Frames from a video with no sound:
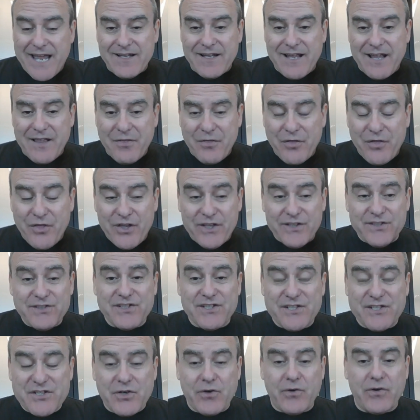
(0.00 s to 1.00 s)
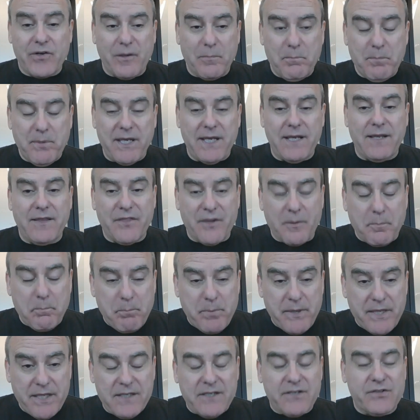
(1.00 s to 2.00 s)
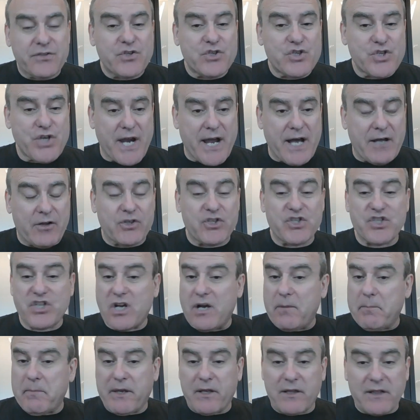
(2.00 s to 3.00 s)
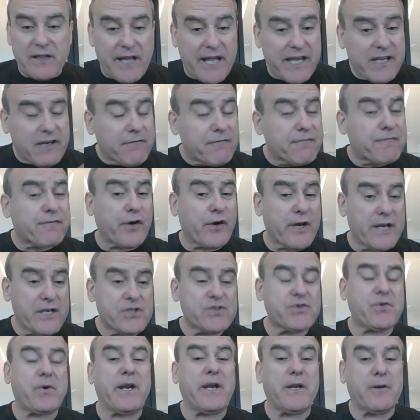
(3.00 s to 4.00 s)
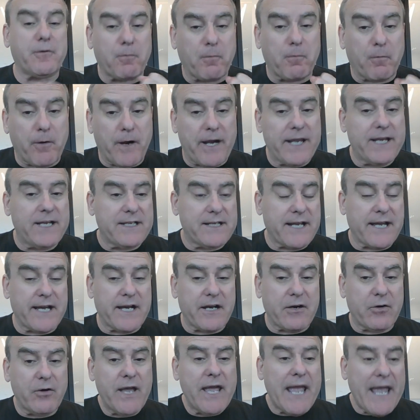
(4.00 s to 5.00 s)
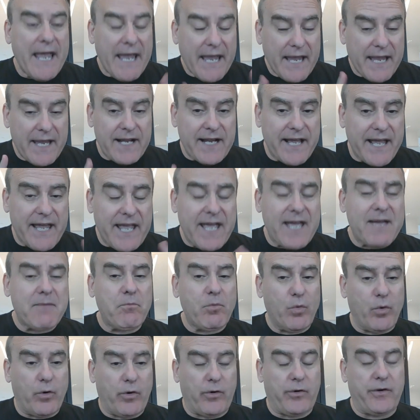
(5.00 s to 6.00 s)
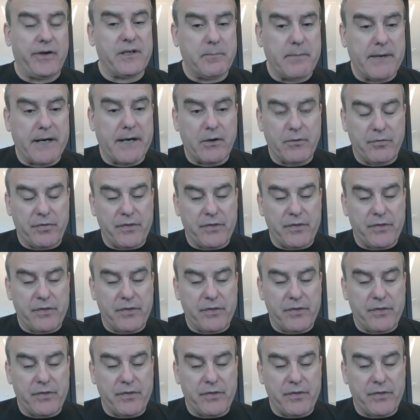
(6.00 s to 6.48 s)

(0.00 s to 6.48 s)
this is going to be the biggest challenge coming like a freight train right now. And I am worried about